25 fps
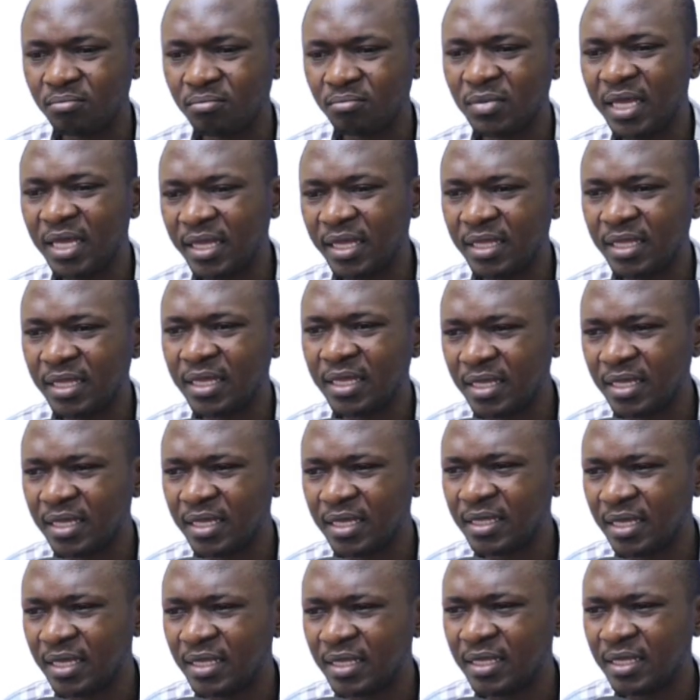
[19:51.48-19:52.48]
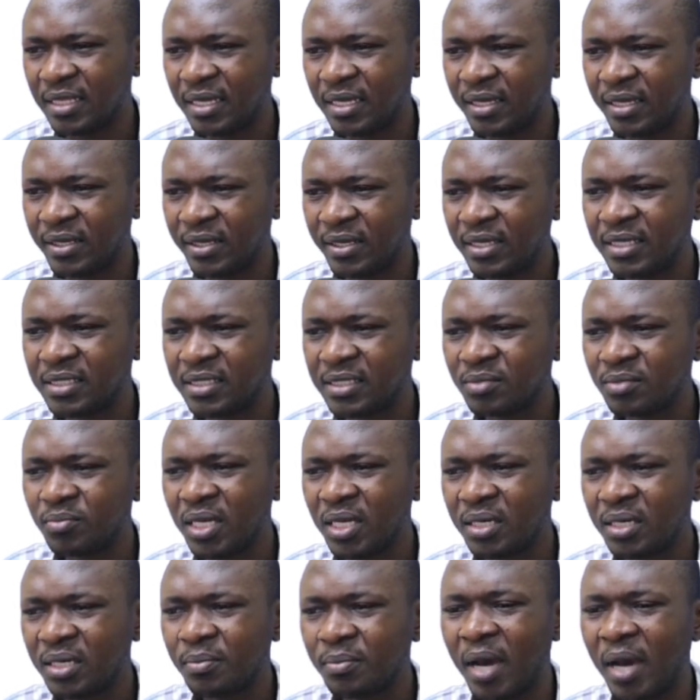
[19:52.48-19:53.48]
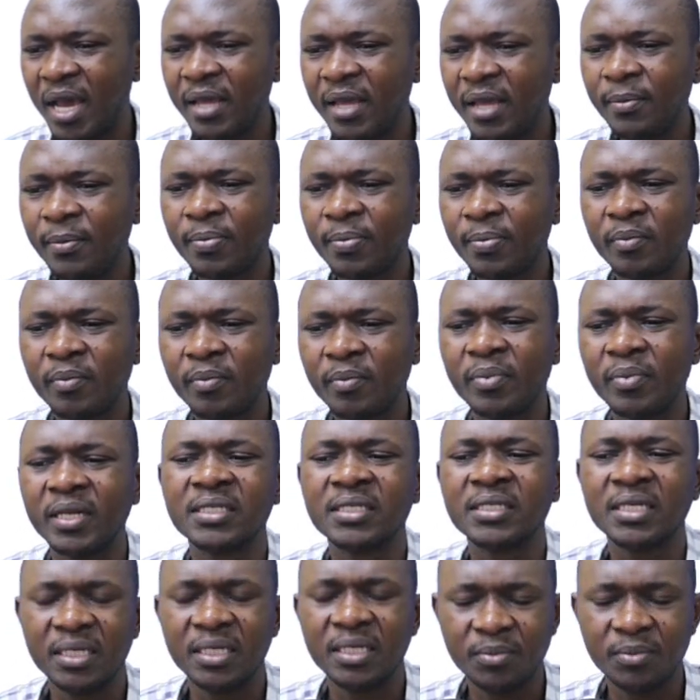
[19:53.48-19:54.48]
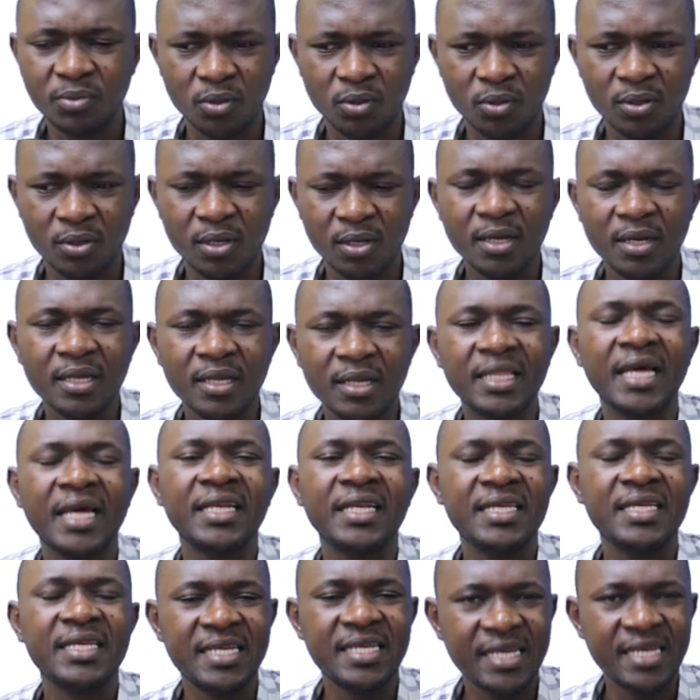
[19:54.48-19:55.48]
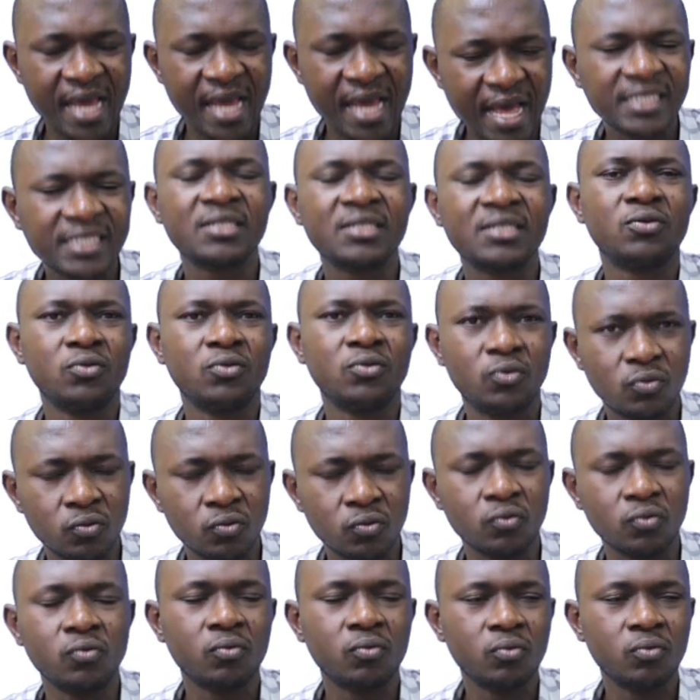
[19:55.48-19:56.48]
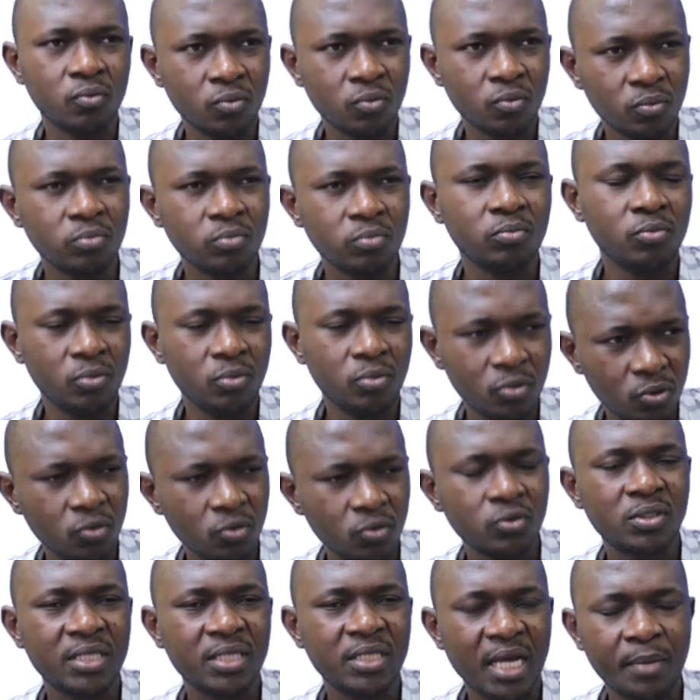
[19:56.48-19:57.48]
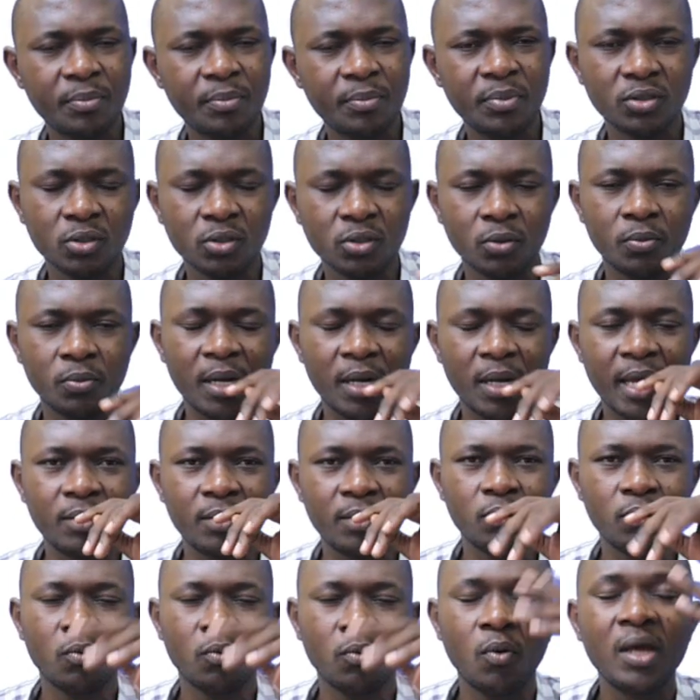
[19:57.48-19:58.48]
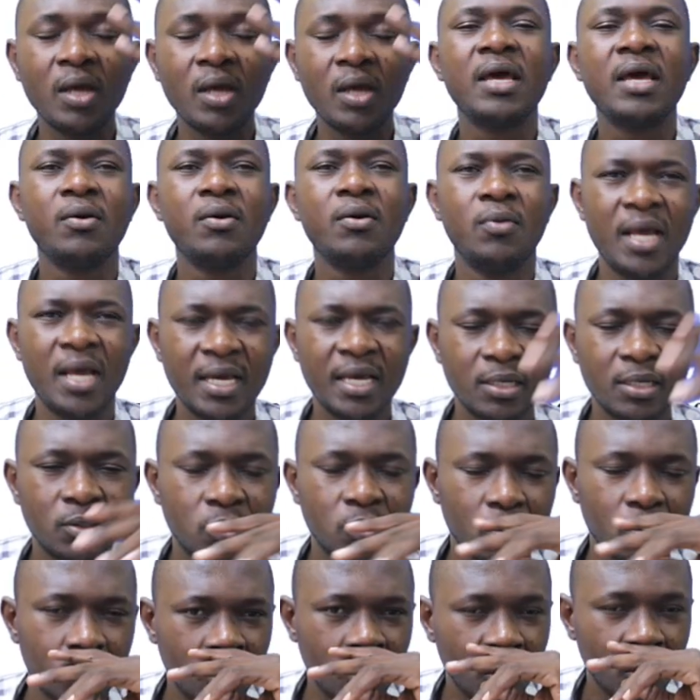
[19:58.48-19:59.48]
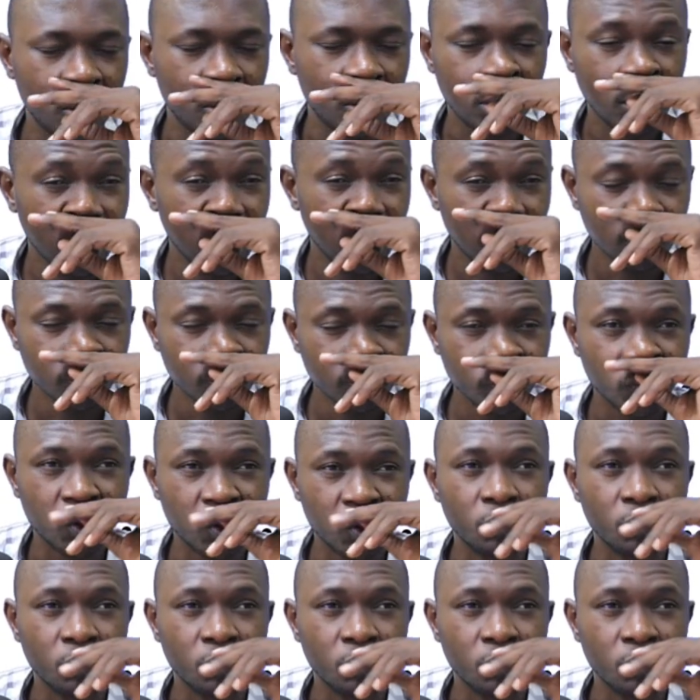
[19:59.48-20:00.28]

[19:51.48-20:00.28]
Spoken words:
use that piece of land, whether you like it or not, to possibly go the other end. It may not be your choice, but it